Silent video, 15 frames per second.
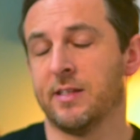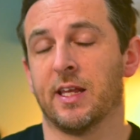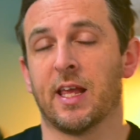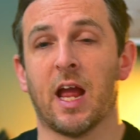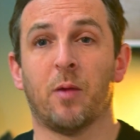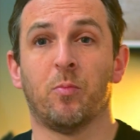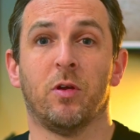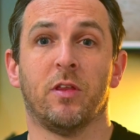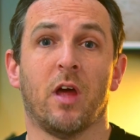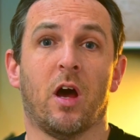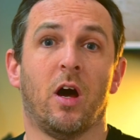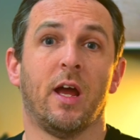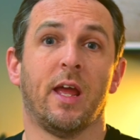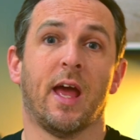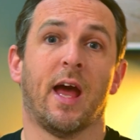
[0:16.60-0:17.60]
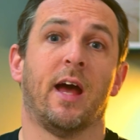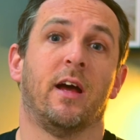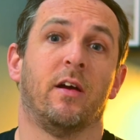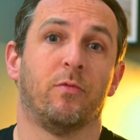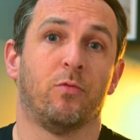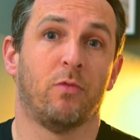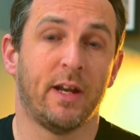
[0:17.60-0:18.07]
a camera that I
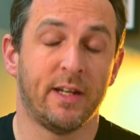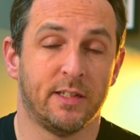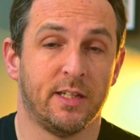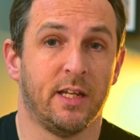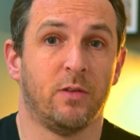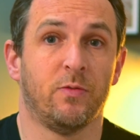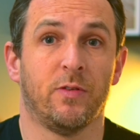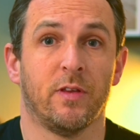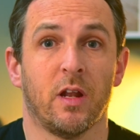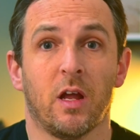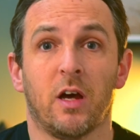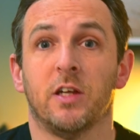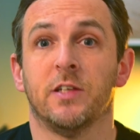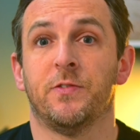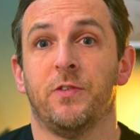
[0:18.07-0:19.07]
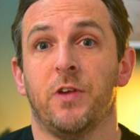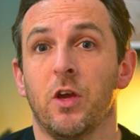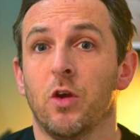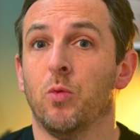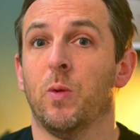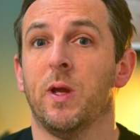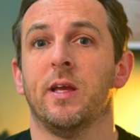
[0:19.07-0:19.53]
have rented for the last
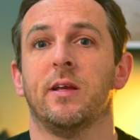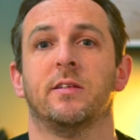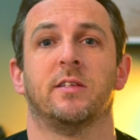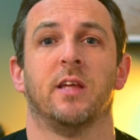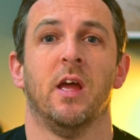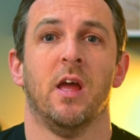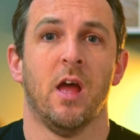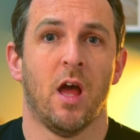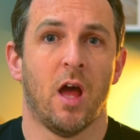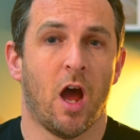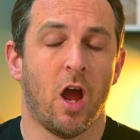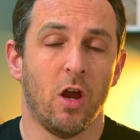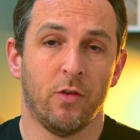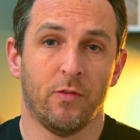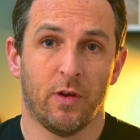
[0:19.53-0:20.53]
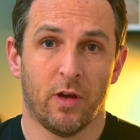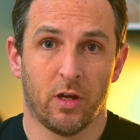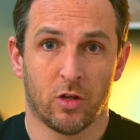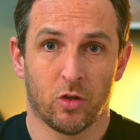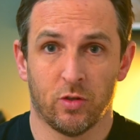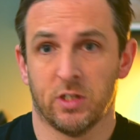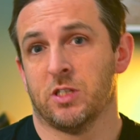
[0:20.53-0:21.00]
few weeks over
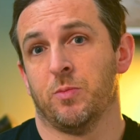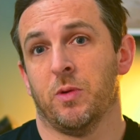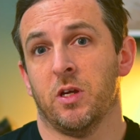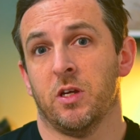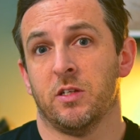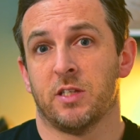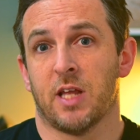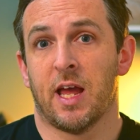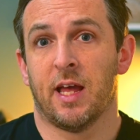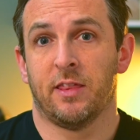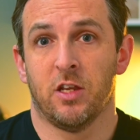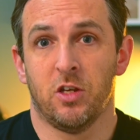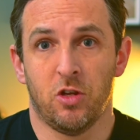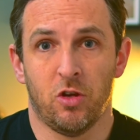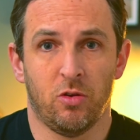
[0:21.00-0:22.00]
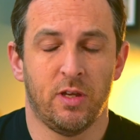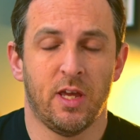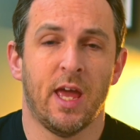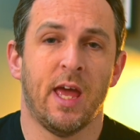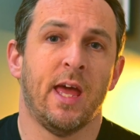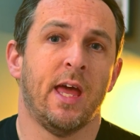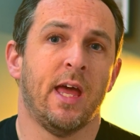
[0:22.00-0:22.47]
Christmas and the New
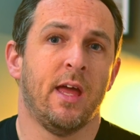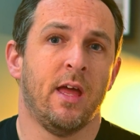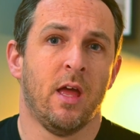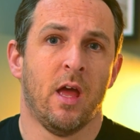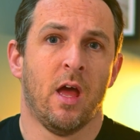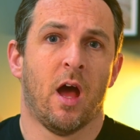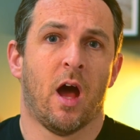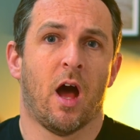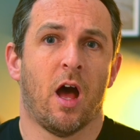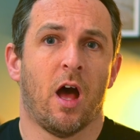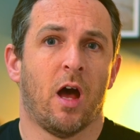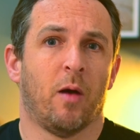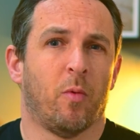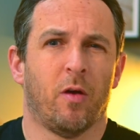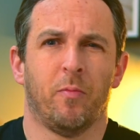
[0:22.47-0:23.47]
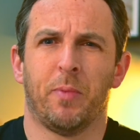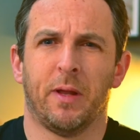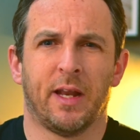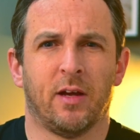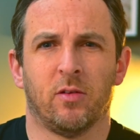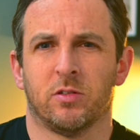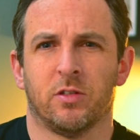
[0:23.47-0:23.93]
Year. I've been
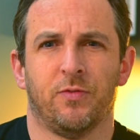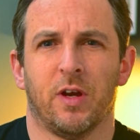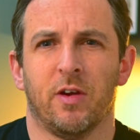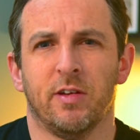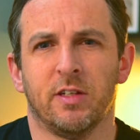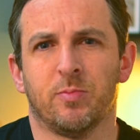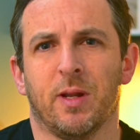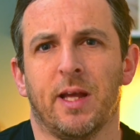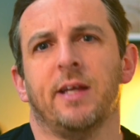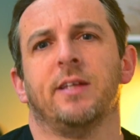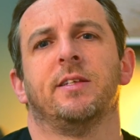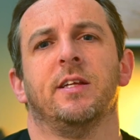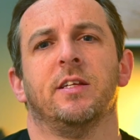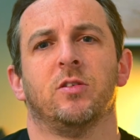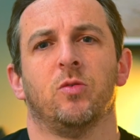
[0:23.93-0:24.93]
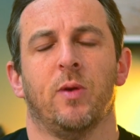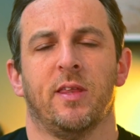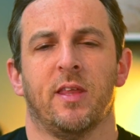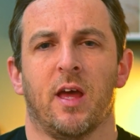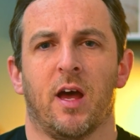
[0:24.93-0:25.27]
out to various places with it.